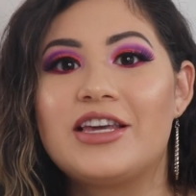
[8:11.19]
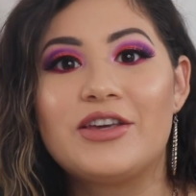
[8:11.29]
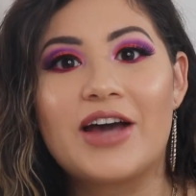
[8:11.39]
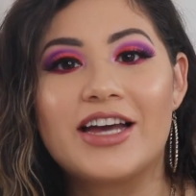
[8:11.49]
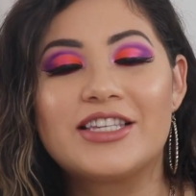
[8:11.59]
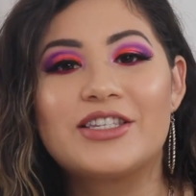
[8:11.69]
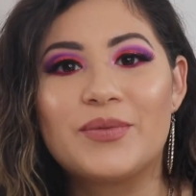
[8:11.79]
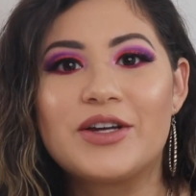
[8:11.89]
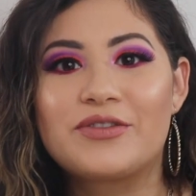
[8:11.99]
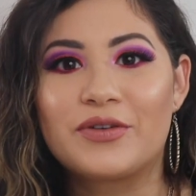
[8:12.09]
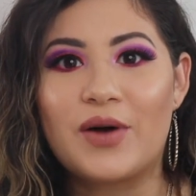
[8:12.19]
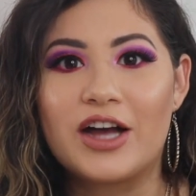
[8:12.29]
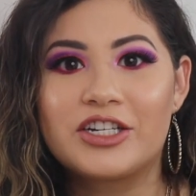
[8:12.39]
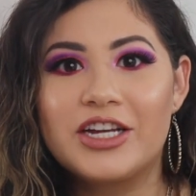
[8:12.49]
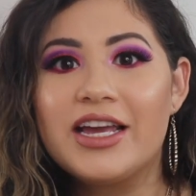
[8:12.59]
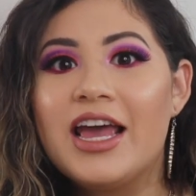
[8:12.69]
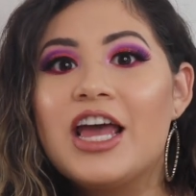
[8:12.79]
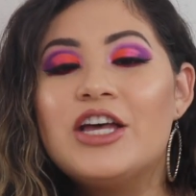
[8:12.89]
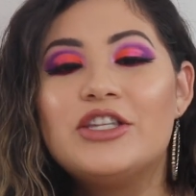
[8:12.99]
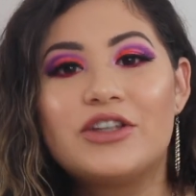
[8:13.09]
Thank you guys so much for watching.
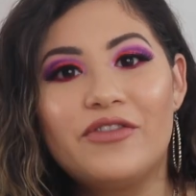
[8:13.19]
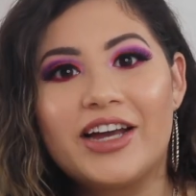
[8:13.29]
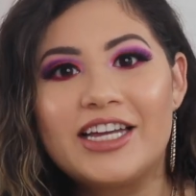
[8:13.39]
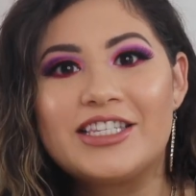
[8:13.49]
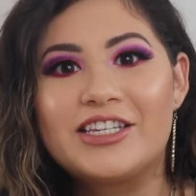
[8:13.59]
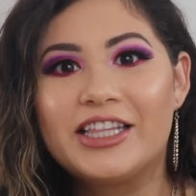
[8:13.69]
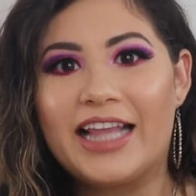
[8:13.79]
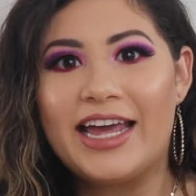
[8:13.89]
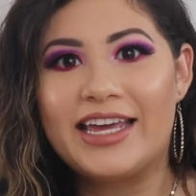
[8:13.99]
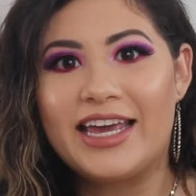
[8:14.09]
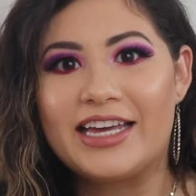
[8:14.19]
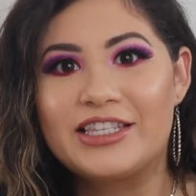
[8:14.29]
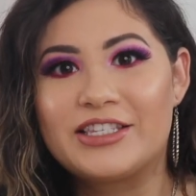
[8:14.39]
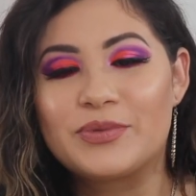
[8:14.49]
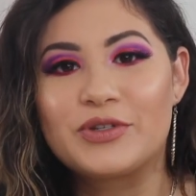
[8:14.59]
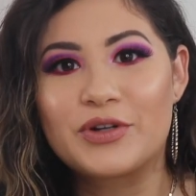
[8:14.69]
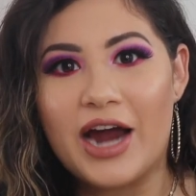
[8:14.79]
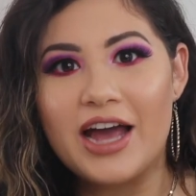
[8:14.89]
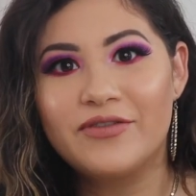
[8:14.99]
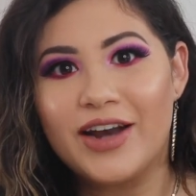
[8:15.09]
Don't forget to like and
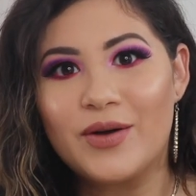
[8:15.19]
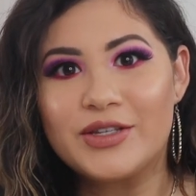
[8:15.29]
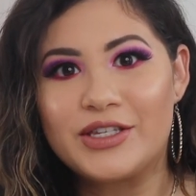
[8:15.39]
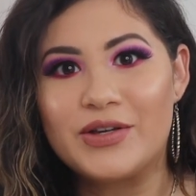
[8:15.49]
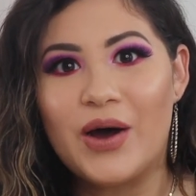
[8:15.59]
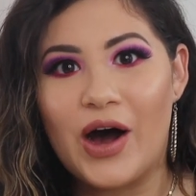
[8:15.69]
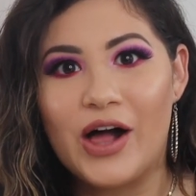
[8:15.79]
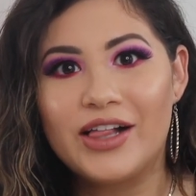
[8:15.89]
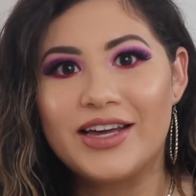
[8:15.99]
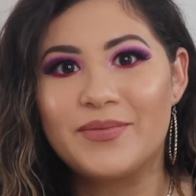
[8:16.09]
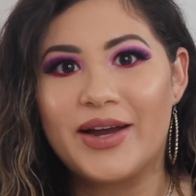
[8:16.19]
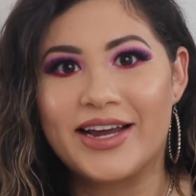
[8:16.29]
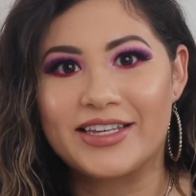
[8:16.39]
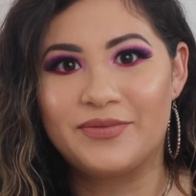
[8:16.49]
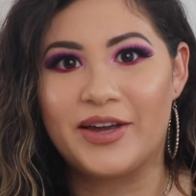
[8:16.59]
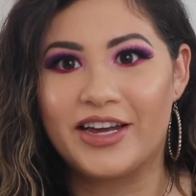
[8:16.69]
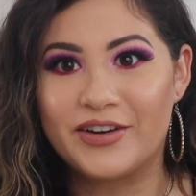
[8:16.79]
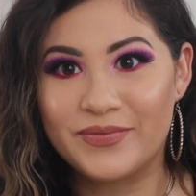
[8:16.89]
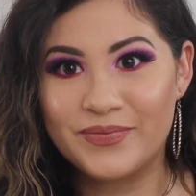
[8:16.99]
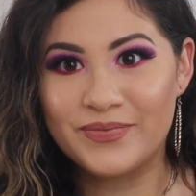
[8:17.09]
subscribe, and I will see you all in my next
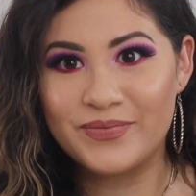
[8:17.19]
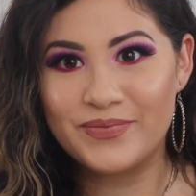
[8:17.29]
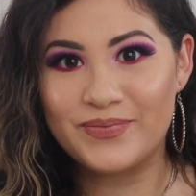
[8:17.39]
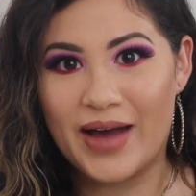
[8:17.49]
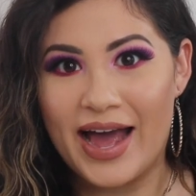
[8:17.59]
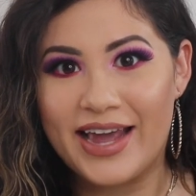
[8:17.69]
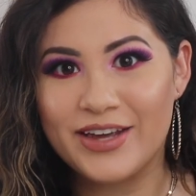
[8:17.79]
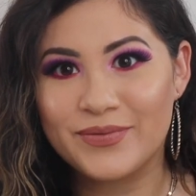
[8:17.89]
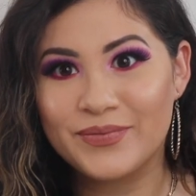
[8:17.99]
video. Bye!